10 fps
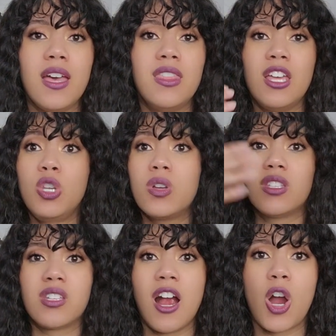and then you can
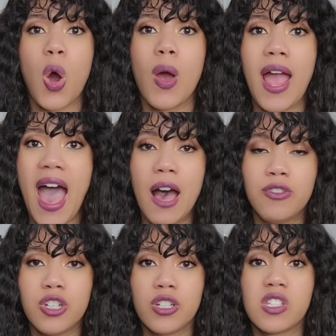start going
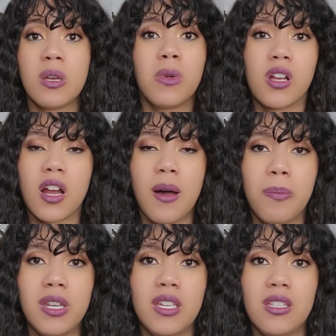after similar
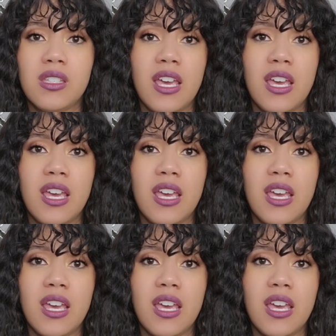companies,